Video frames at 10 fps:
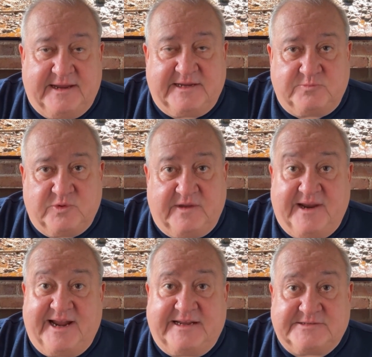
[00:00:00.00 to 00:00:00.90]
As royal
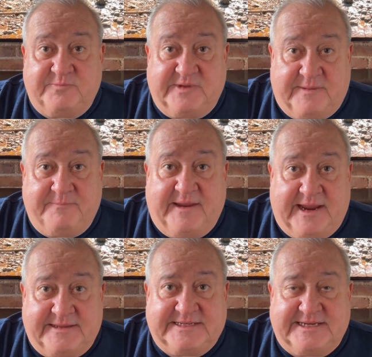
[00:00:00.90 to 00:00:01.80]
aides put it,
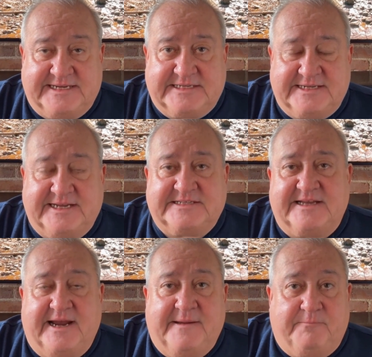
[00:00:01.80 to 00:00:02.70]
this isn't a
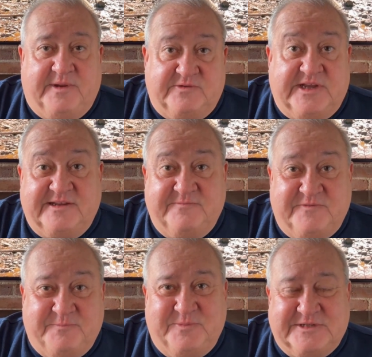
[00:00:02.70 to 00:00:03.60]
side project for
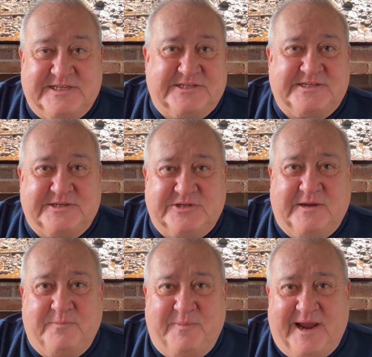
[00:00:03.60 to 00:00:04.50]
the princess, it's
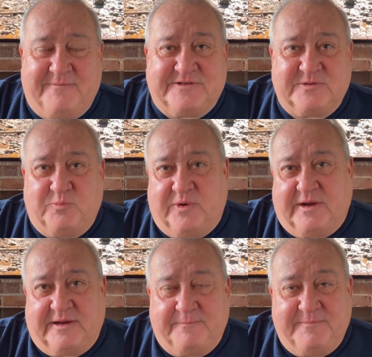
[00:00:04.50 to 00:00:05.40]
her life's
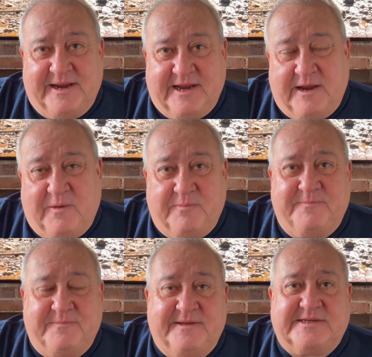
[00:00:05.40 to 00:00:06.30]
work, and now
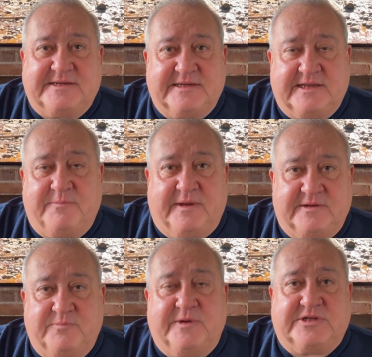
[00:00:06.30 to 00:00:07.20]
it's
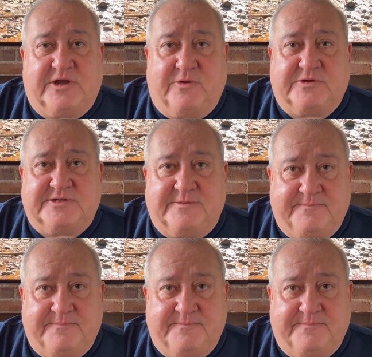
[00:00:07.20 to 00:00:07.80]
delivering results.